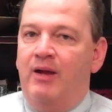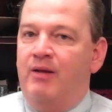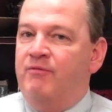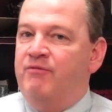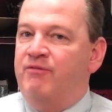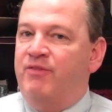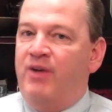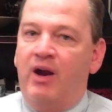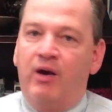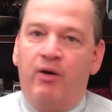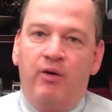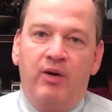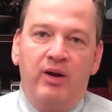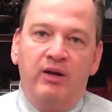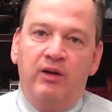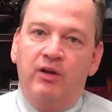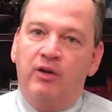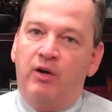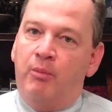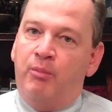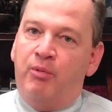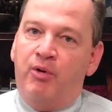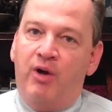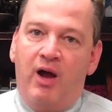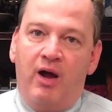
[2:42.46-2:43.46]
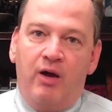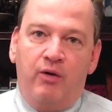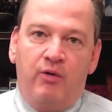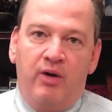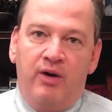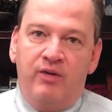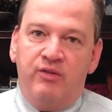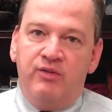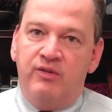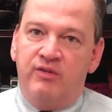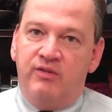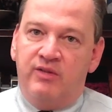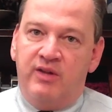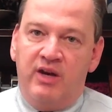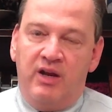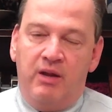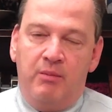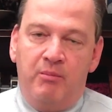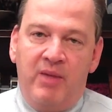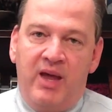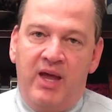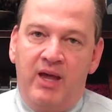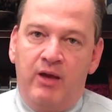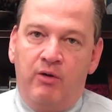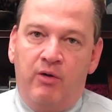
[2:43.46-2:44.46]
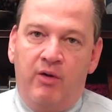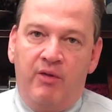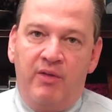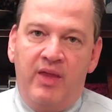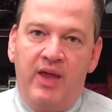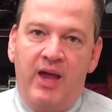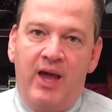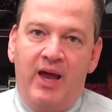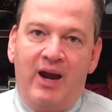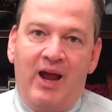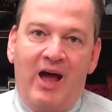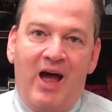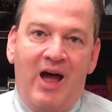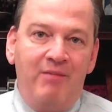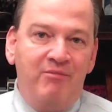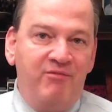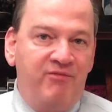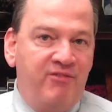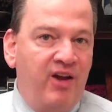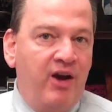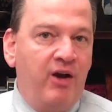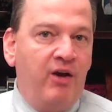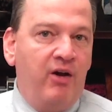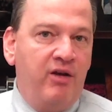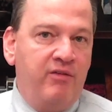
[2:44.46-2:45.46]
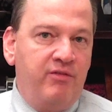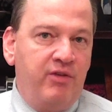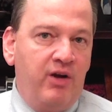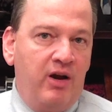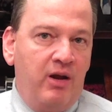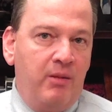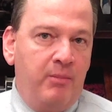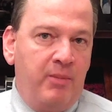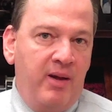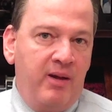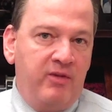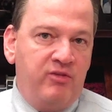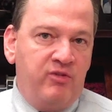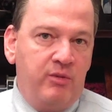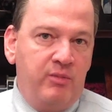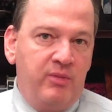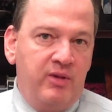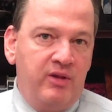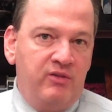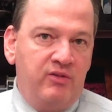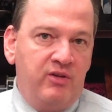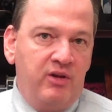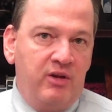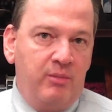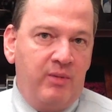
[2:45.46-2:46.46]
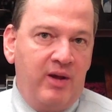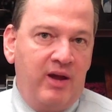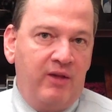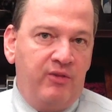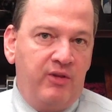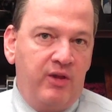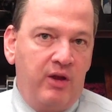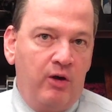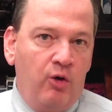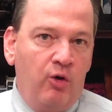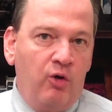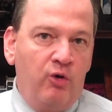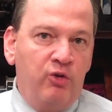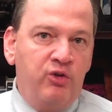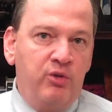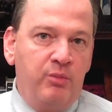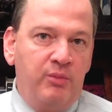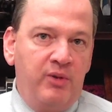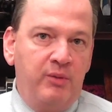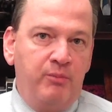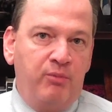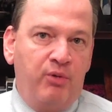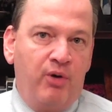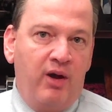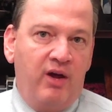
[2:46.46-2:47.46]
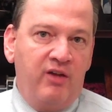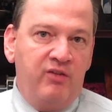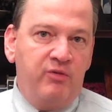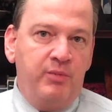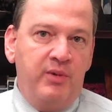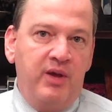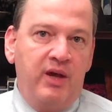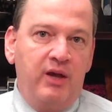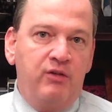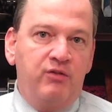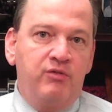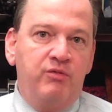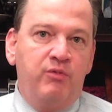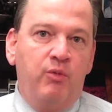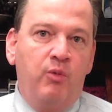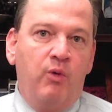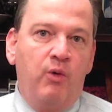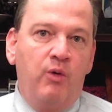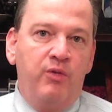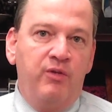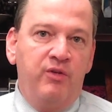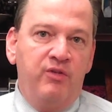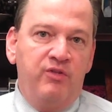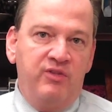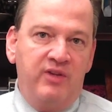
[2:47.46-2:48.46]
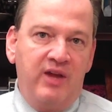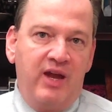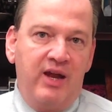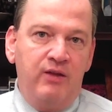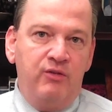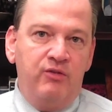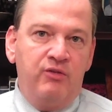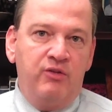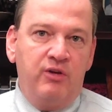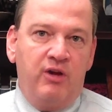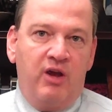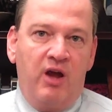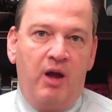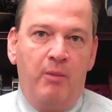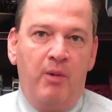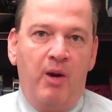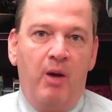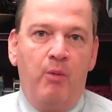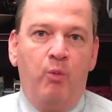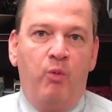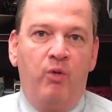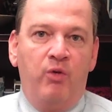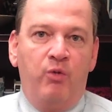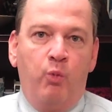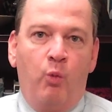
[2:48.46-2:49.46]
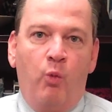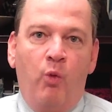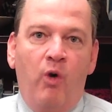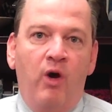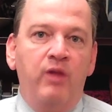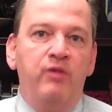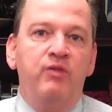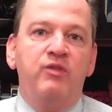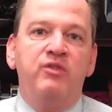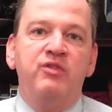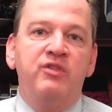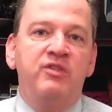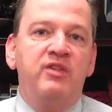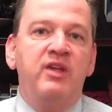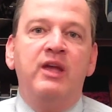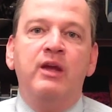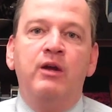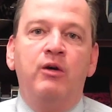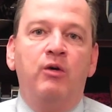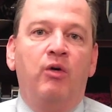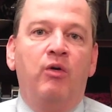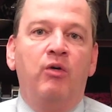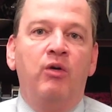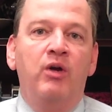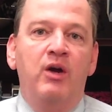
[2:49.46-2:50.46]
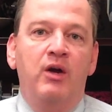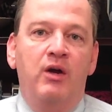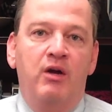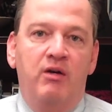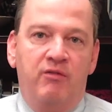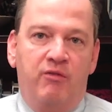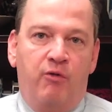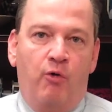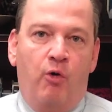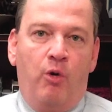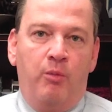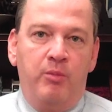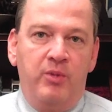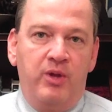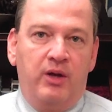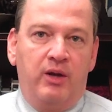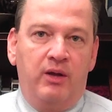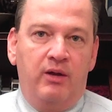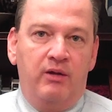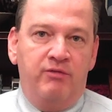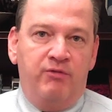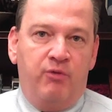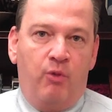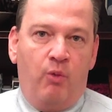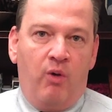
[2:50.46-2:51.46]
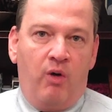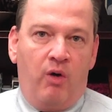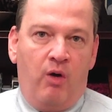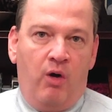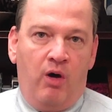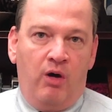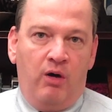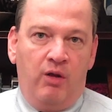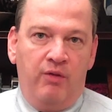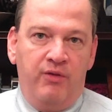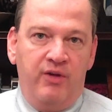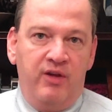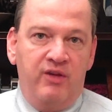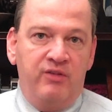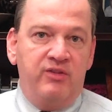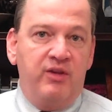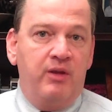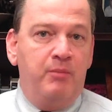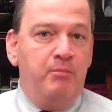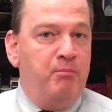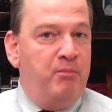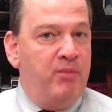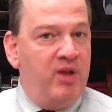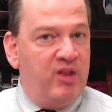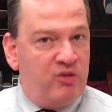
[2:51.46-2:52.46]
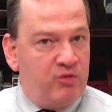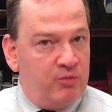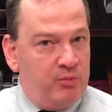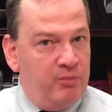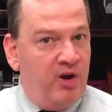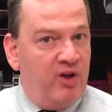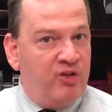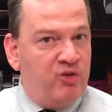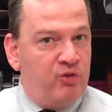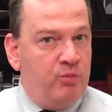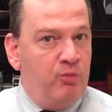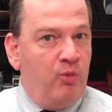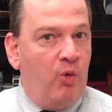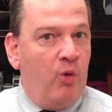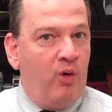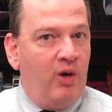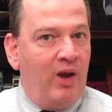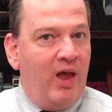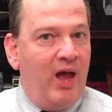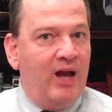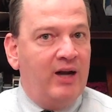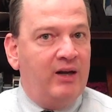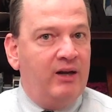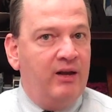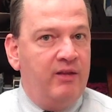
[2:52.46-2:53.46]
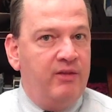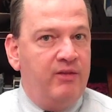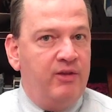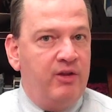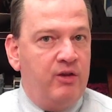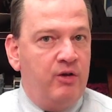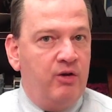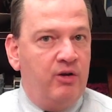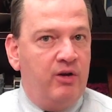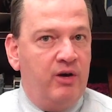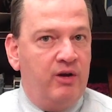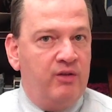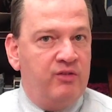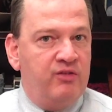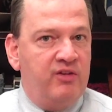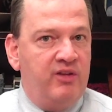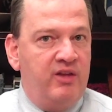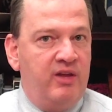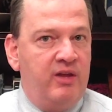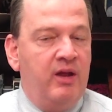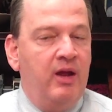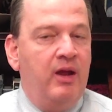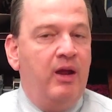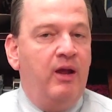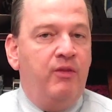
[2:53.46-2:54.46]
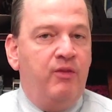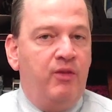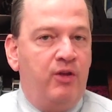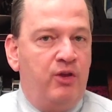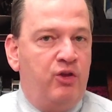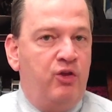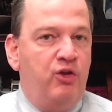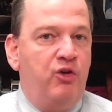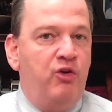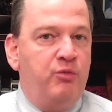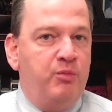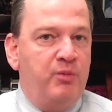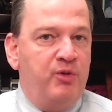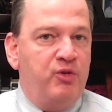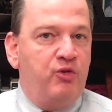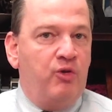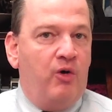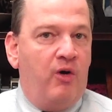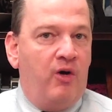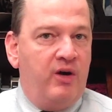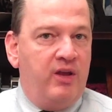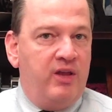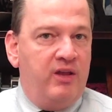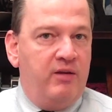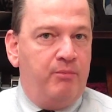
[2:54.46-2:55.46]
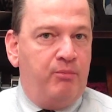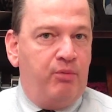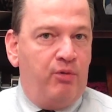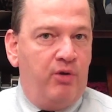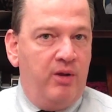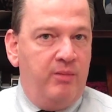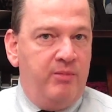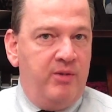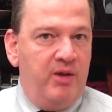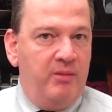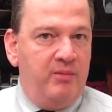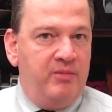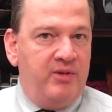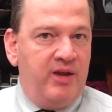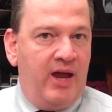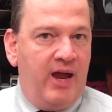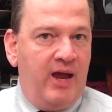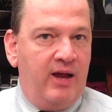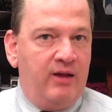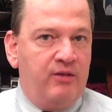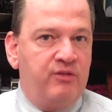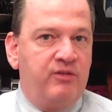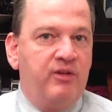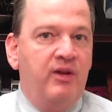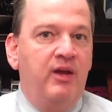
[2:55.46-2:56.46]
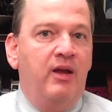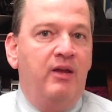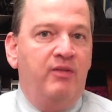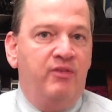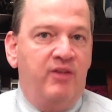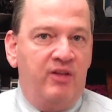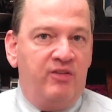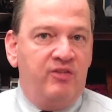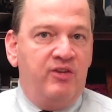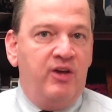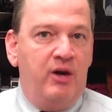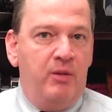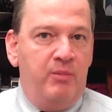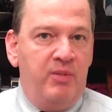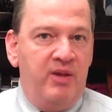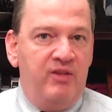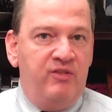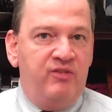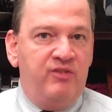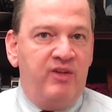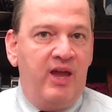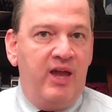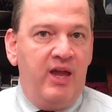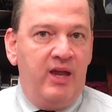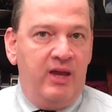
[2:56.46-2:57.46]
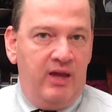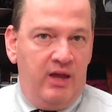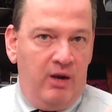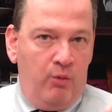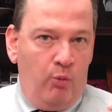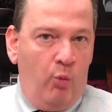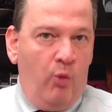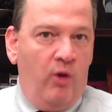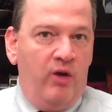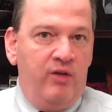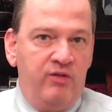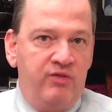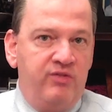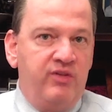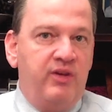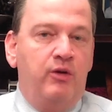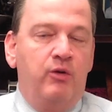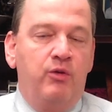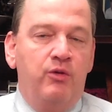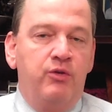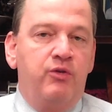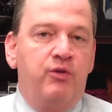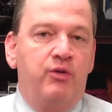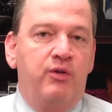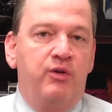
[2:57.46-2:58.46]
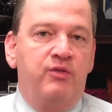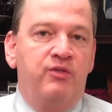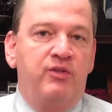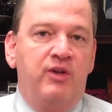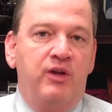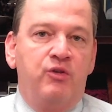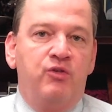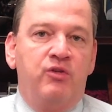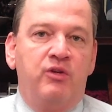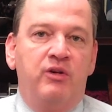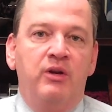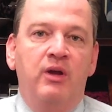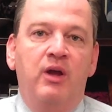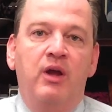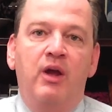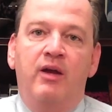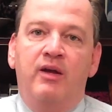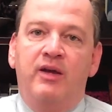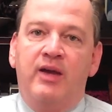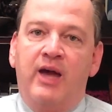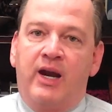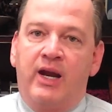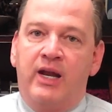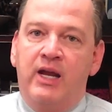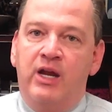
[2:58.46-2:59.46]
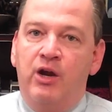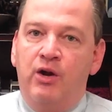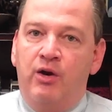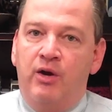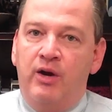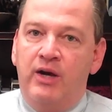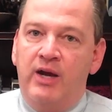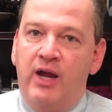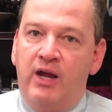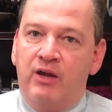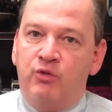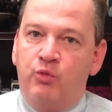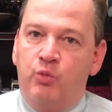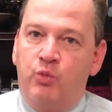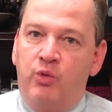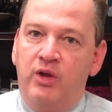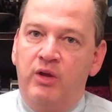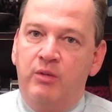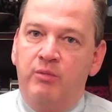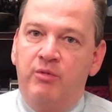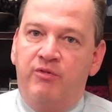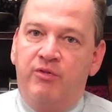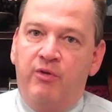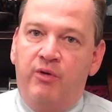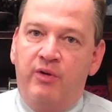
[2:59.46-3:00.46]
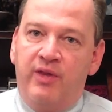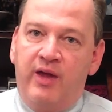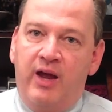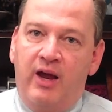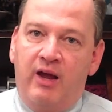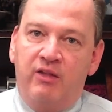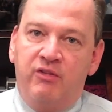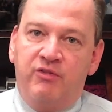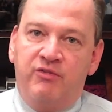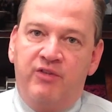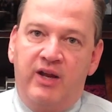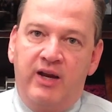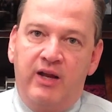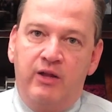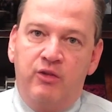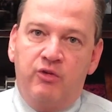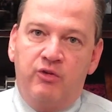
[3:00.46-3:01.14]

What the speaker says: Very little progress is getting made on that. I'm very, very pessimistic about the ultimate prospects for the states to come up with one single formula for all of this. It's much more likely that you're going to see the huge majority of premium tax that's going to be staying in one single jurisdiction. Got a hearing next week before the House Financial